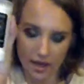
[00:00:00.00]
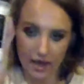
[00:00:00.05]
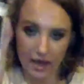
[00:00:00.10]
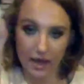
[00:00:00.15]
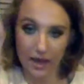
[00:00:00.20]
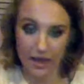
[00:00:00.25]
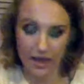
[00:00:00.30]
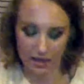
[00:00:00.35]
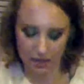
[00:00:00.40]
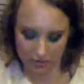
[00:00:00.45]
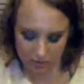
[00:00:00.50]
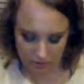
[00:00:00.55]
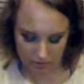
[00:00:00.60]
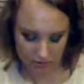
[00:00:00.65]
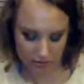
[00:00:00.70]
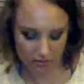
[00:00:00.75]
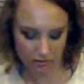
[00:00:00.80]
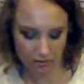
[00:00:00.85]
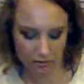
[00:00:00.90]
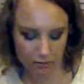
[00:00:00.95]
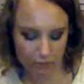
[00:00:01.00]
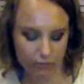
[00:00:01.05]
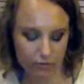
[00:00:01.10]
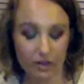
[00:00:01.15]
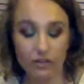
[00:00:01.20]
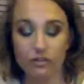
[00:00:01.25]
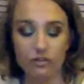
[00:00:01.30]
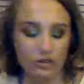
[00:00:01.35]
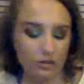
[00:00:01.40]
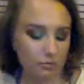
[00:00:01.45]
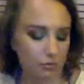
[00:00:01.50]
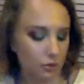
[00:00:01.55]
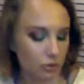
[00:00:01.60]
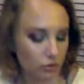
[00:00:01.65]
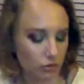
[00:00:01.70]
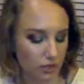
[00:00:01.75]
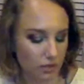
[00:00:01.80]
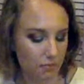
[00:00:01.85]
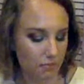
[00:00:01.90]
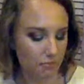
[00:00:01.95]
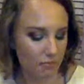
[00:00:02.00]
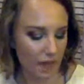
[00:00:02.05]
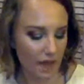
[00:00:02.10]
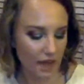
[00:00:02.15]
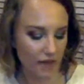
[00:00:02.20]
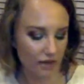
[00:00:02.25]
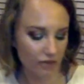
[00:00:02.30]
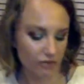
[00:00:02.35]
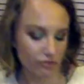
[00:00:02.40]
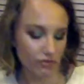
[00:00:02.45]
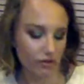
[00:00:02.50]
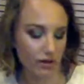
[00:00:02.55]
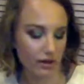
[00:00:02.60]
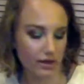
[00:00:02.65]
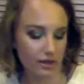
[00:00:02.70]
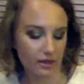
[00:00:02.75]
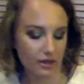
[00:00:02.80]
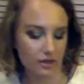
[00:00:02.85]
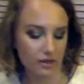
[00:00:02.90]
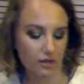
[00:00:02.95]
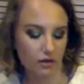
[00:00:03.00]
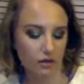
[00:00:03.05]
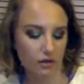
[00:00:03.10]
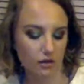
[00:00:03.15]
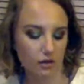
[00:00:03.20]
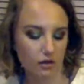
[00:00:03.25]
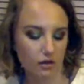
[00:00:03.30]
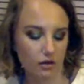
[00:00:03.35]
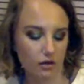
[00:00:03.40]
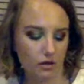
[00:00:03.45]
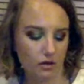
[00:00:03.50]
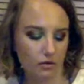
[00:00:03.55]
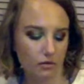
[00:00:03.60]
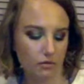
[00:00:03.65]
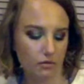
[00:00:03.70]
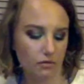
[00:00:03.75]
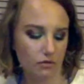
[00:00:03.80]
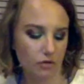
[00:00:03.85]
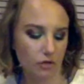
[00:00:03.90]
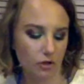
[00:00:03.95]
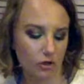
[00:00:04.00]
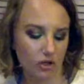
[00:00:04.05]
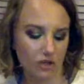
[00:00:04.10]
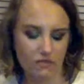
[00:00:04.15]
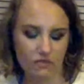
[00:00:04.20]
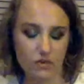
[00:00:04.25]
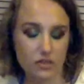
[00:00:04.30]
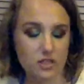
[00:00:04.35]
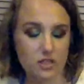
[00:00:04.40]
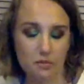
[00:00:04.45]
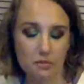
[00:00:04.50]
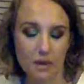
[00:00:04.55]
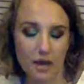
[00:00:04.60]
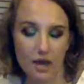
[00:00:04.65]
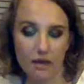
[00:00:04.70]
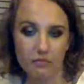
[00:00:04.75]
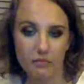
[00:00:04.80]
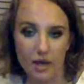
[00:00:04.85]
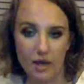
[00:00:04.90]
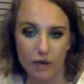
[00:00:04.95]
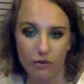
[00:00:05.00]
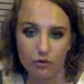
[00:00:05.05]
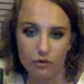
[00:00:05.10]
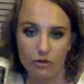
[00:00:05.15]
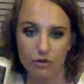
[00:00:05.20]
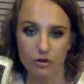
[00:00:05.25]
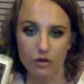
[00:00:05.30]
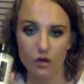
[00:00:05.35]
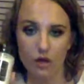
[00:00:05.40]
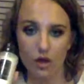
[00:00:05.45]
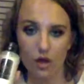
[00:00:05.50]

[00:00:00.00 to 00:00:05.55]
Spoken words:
and the Fenty Beauty Mattifying or Invisimatte powder,